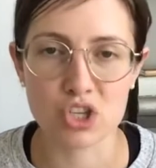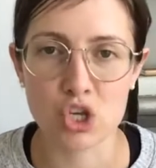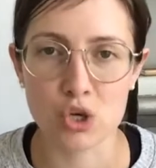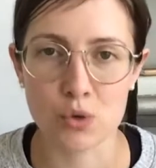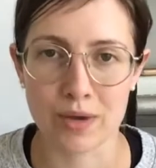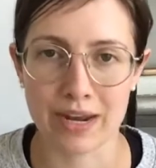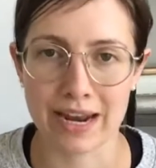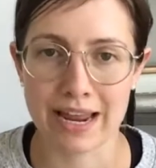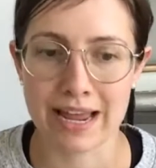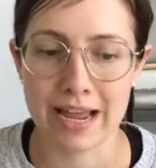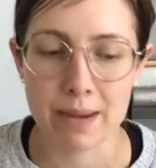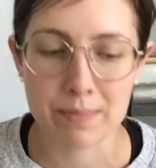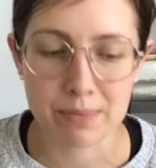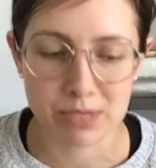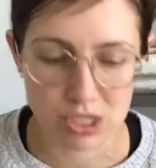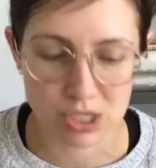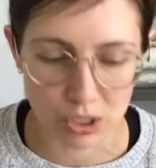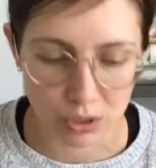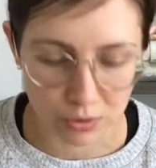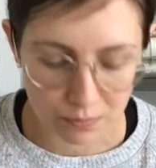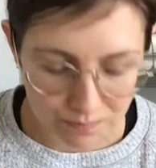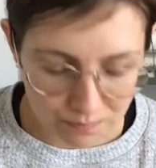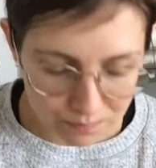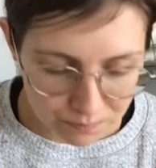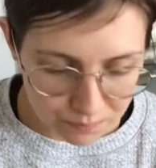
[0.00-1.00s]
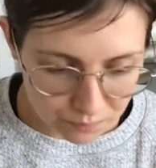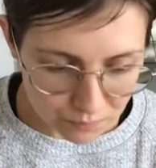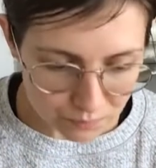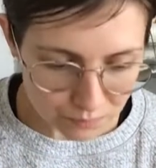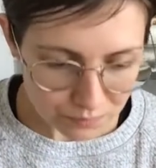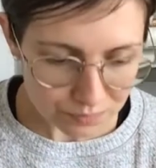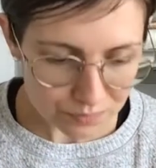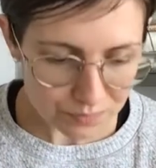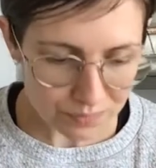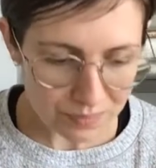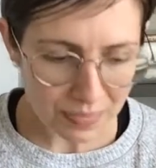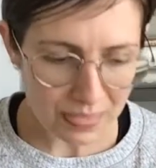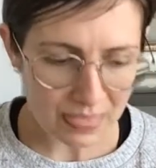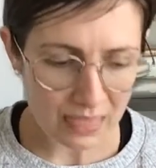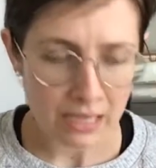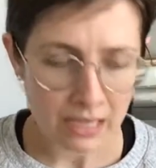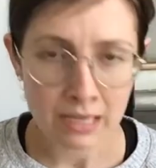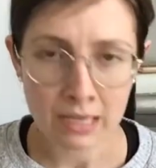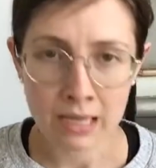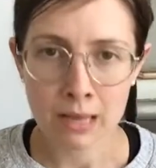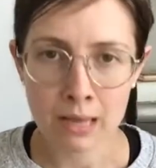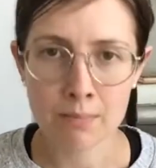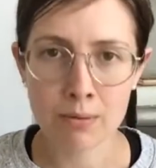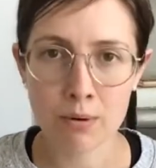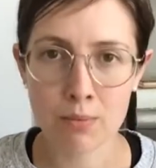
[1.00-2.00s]
Q&A episode.
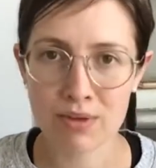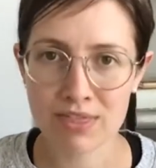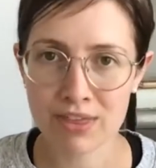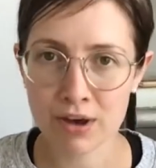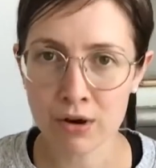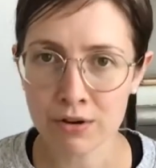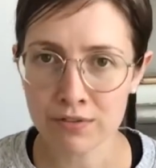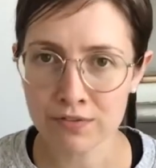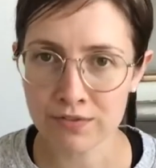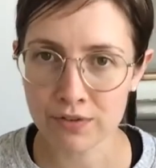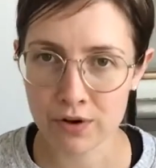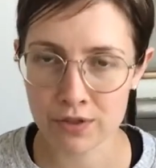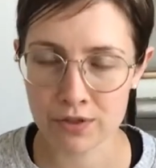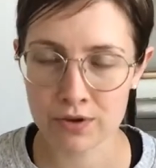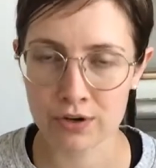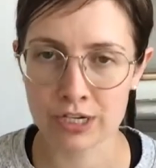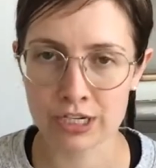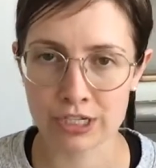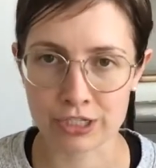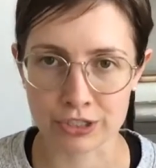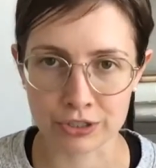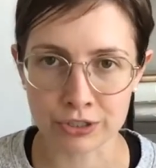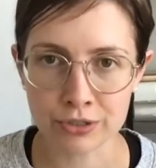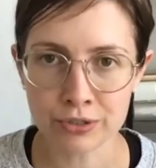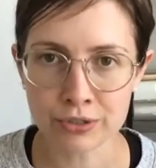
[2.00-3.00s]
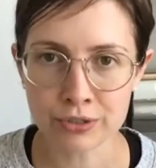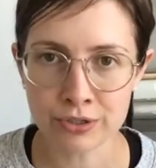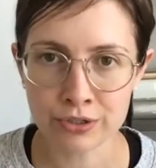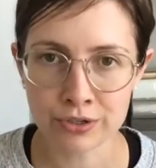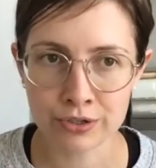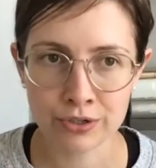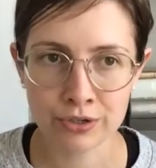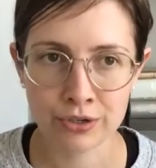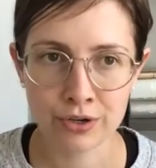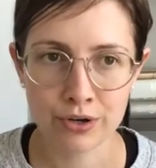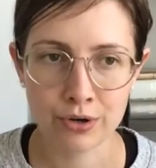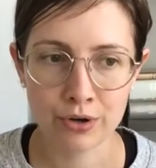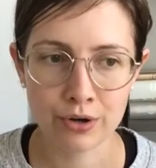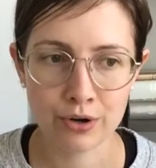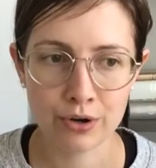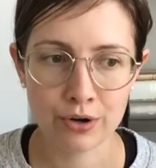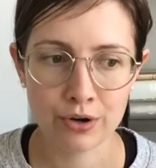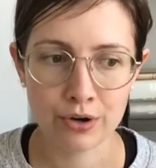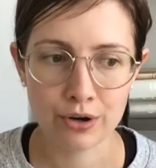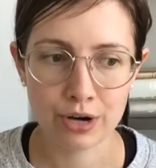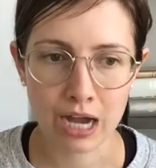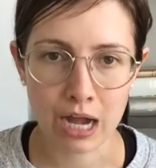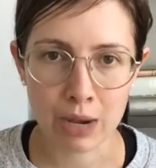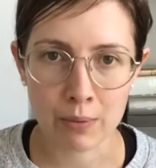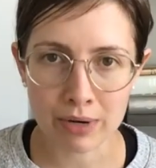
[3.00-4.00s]
But without further ado,
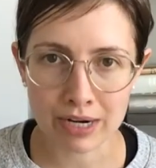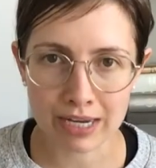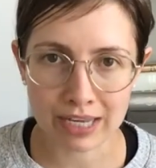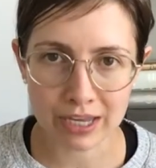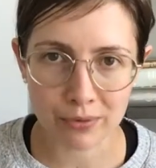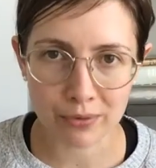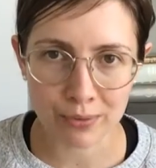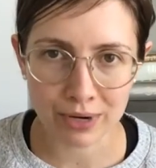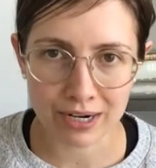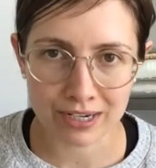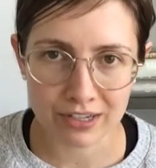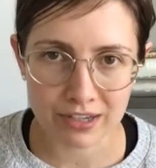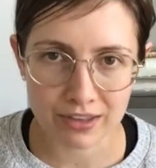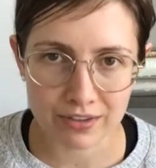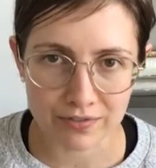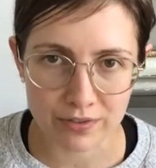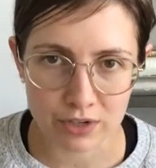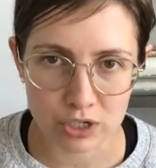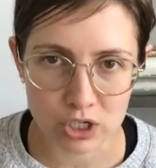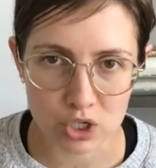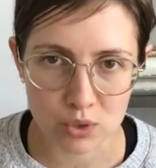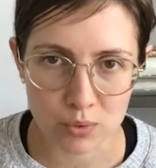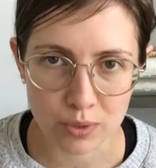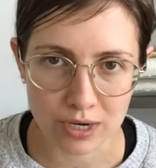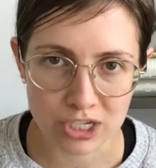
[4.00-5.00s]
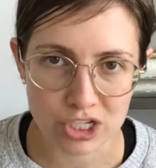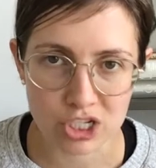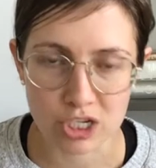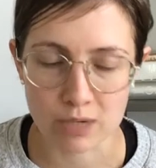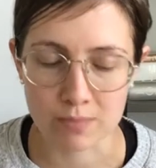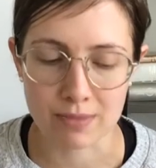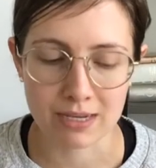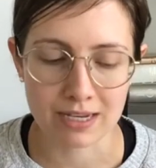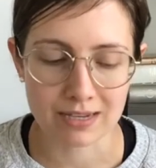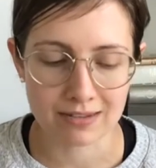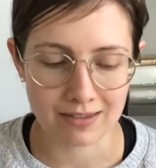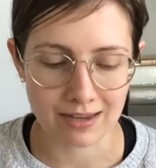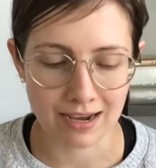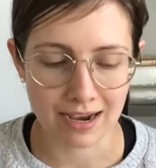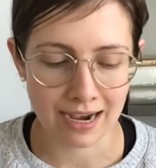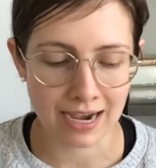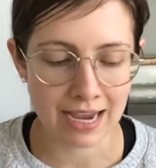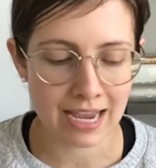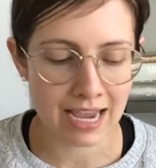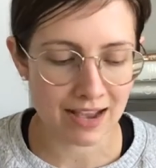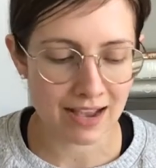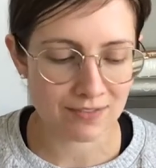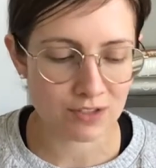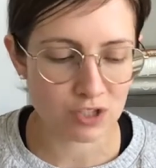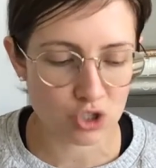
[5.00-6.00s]
I'm going to get right into the first question because I
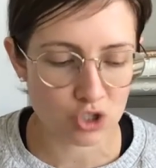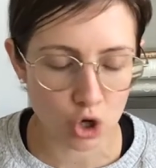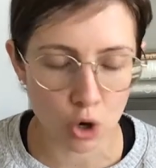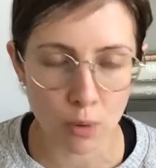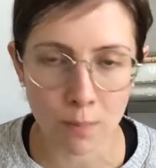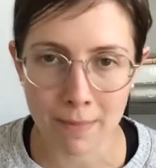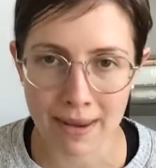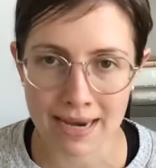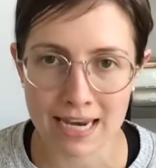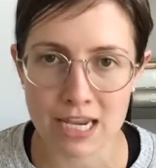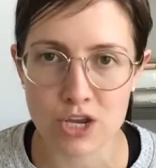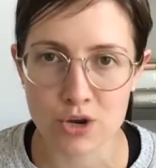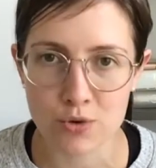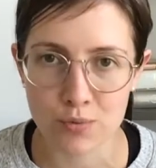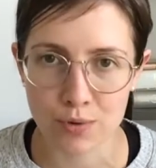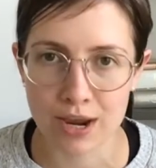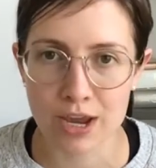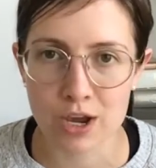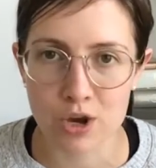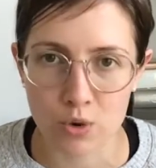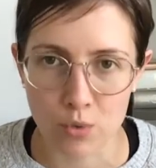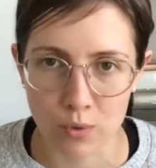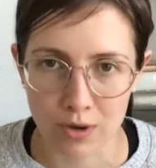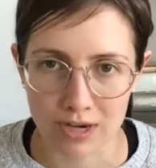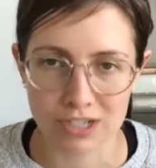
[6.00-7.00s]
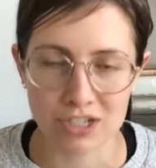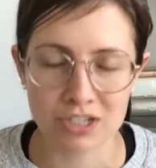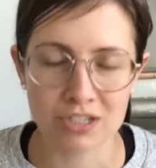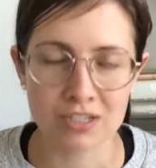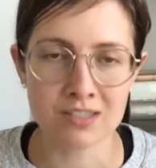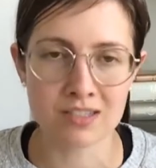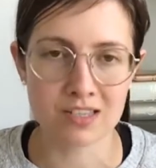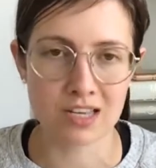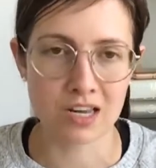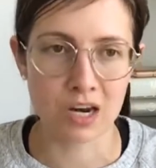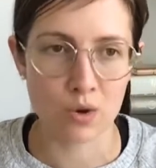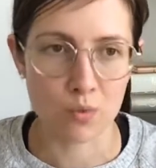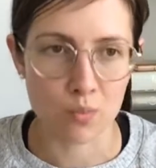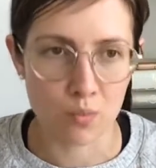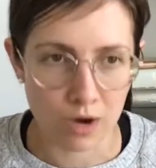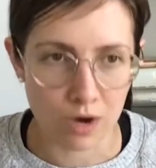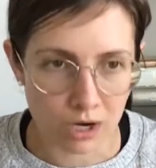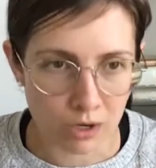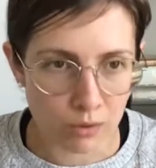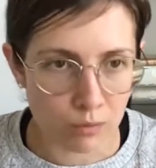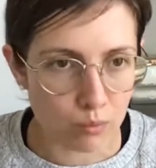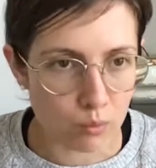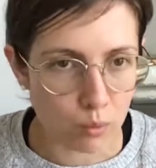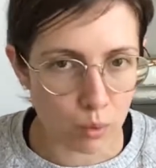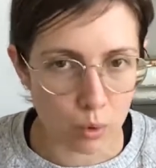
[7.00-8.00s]
have so many great questions that I want
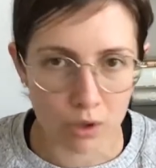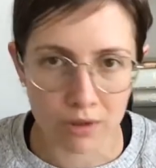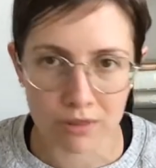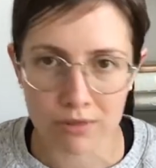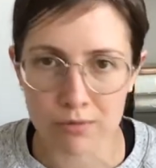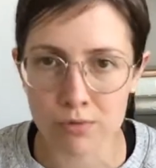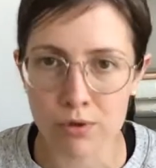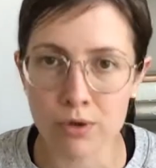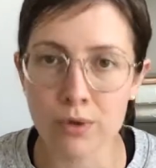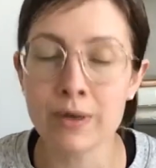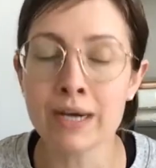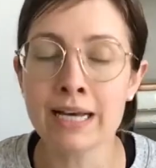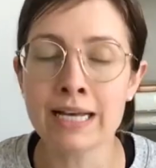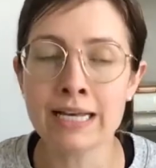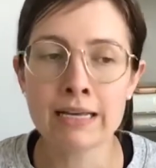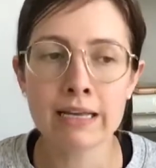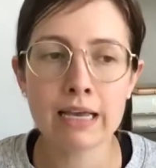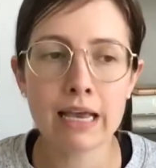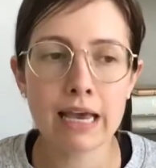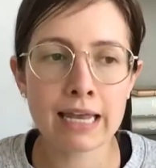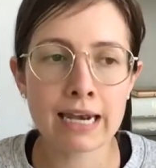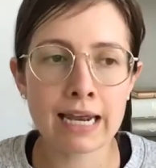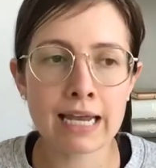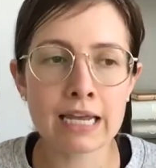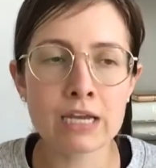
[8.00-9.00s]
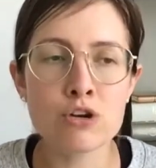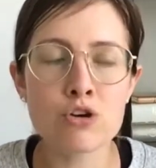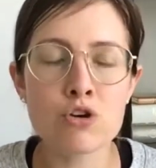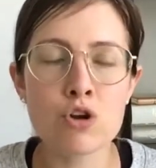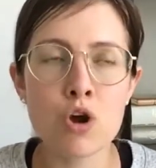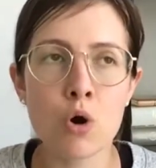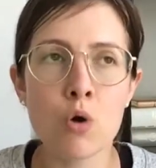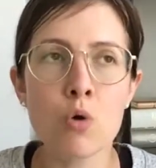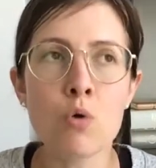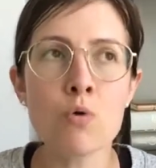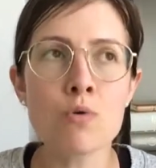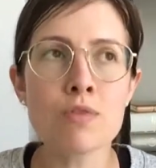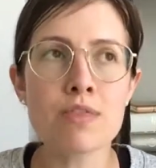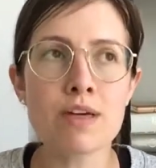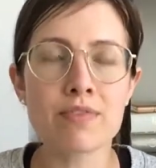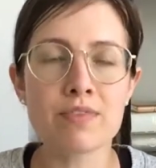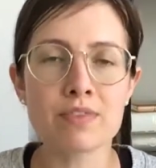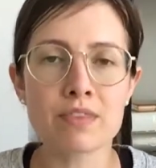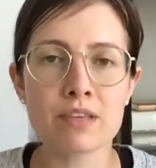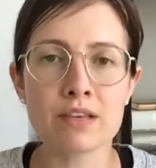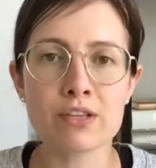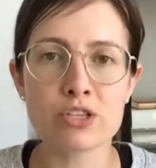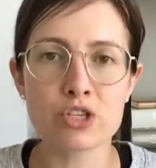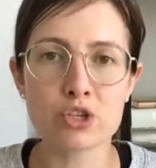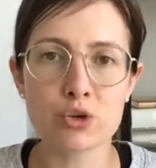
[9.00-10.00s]
to roll through. And I know that
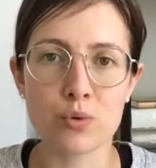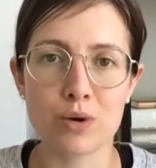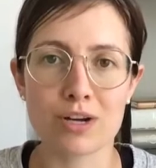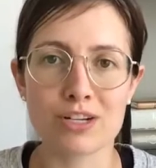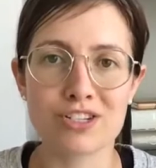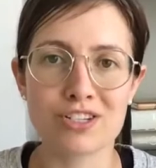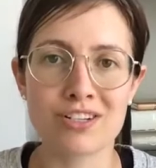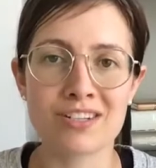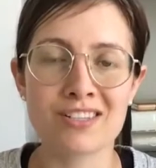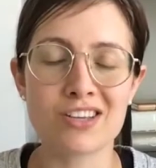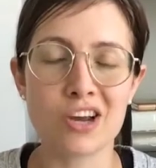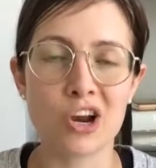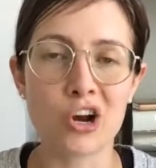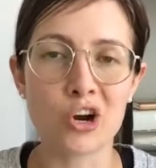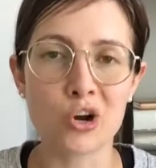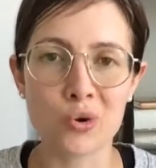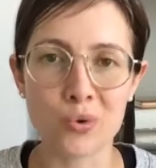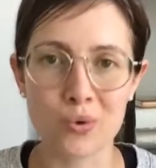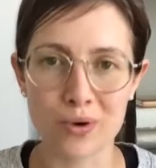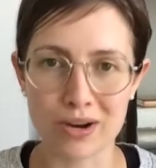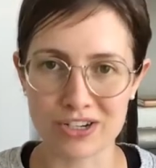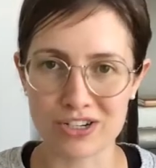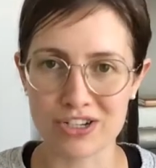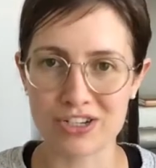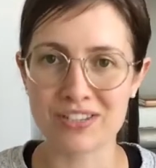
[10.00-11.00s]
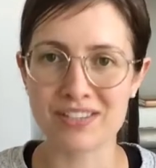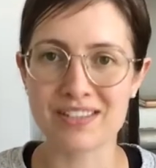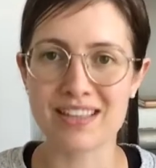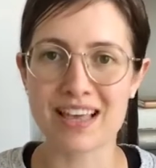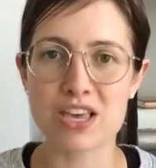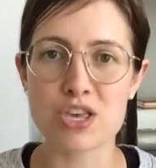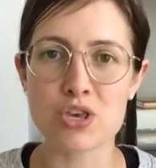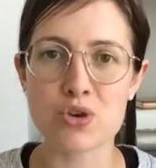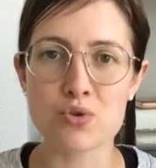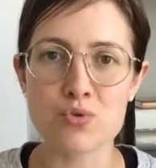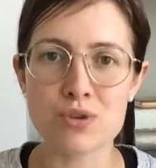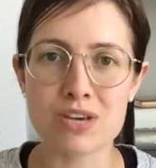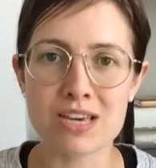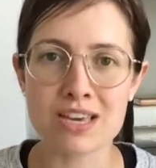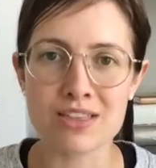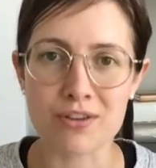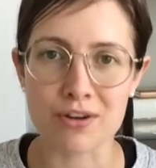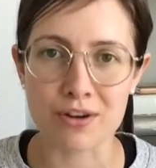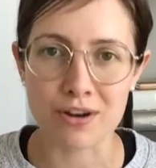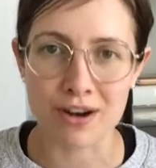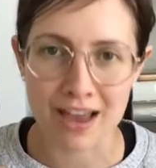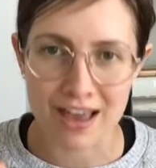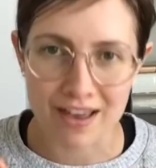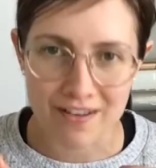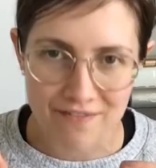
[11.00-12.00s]
these questions are questions that you
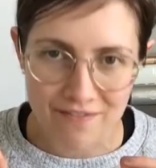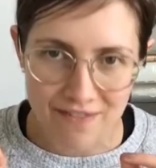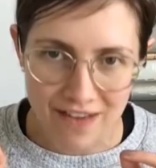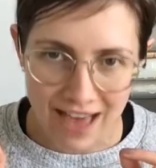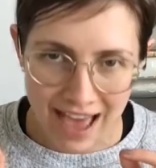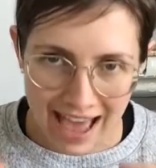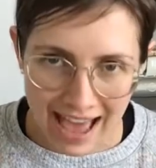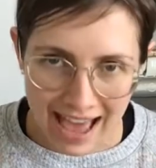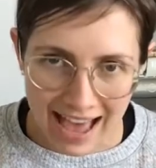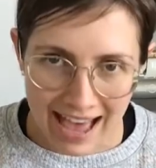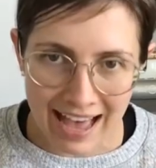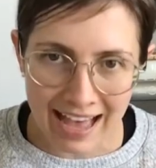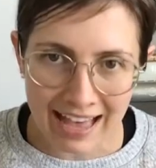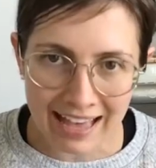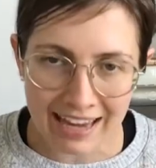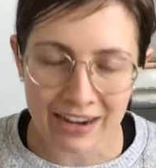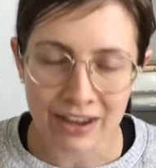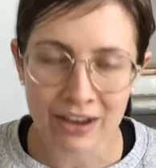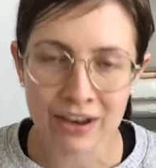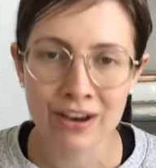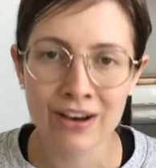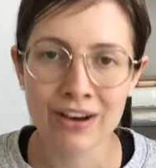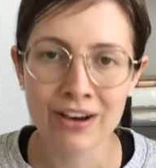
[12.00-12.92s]
either have had